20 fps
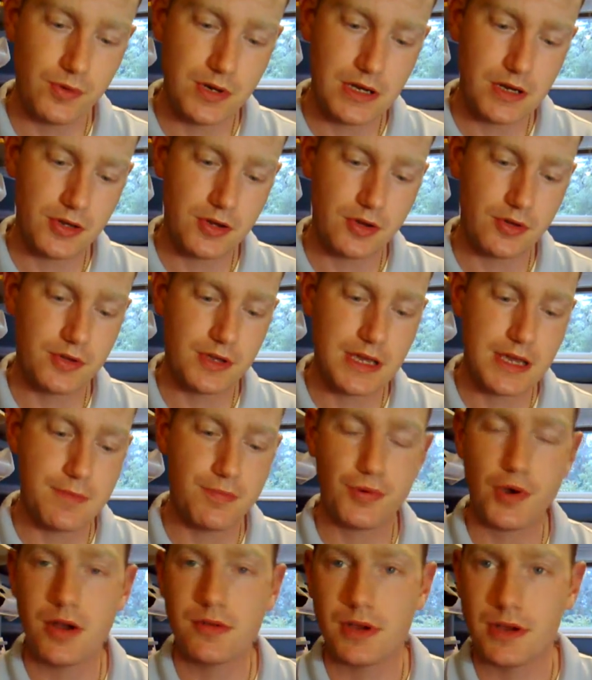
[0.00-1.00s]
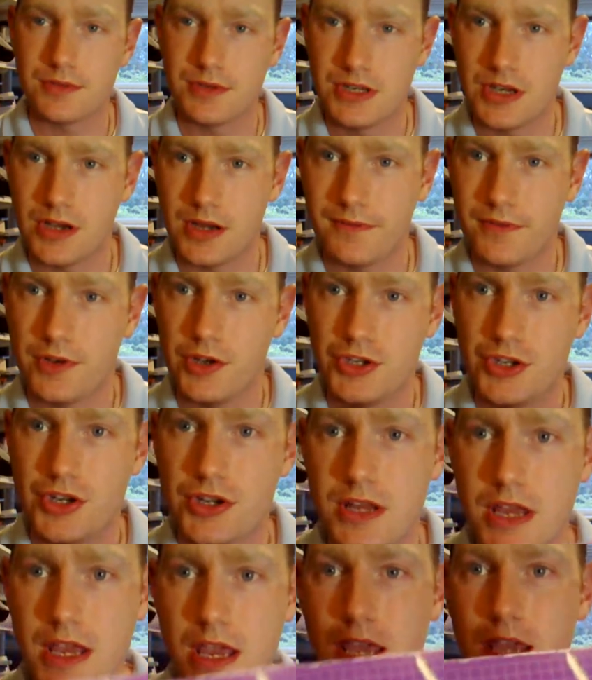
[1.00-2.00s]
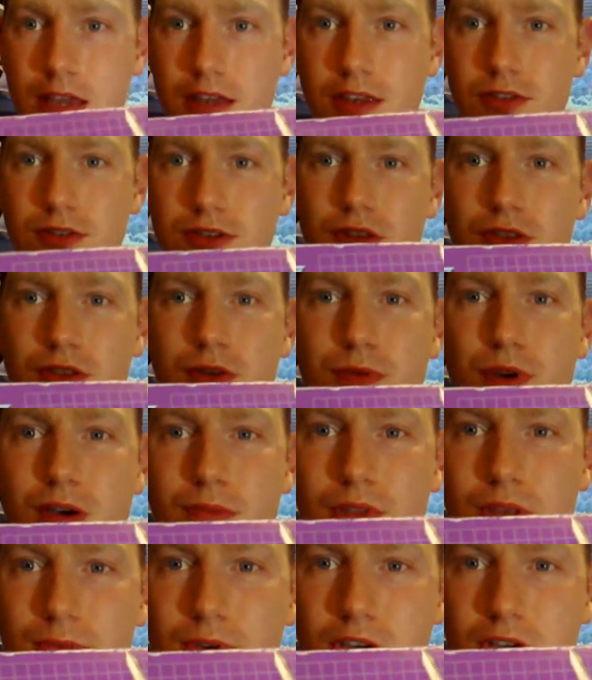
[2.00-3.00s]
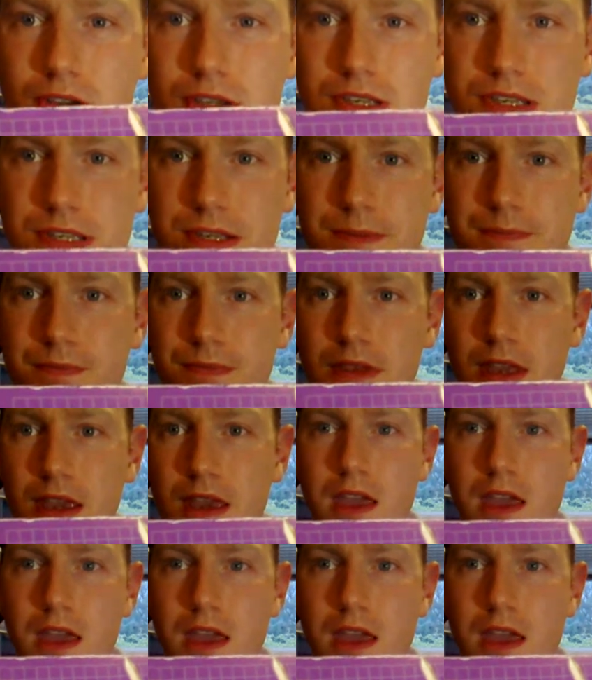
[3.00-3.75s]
If we look on the prototype version used on the bottom of the box,